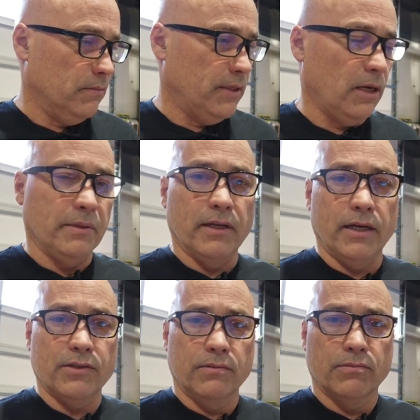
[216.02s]
that'll be
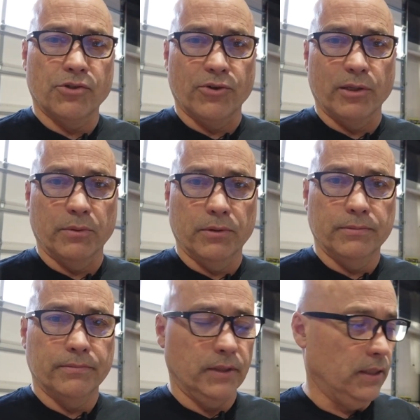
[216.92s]
nice, streetable,
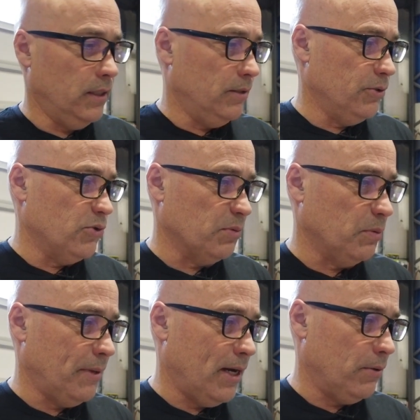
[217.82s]

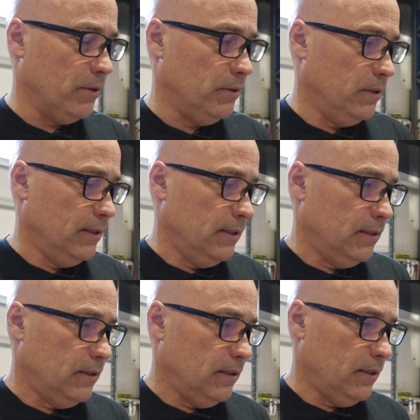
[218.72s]
usable power.
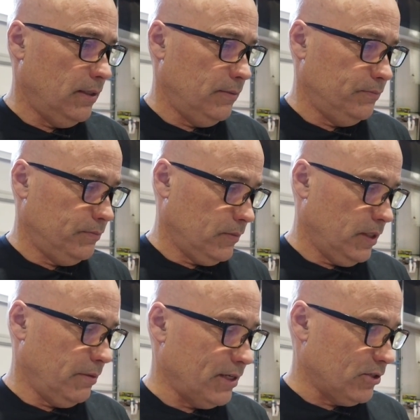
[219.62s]

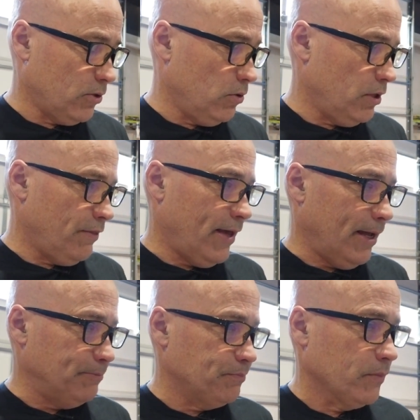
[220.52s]
Anyway, that's the goal on that.